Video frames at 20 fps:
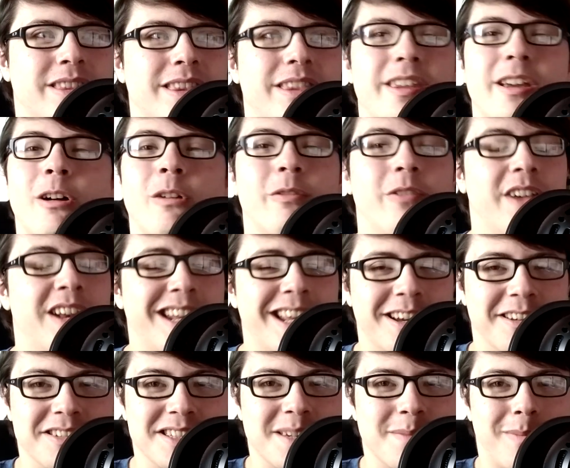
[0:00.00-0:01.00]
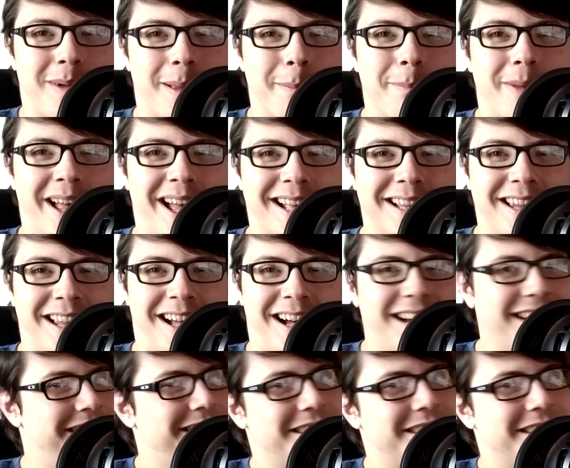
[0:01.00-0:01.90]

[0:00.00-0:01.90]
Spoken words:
no videos in my backlog,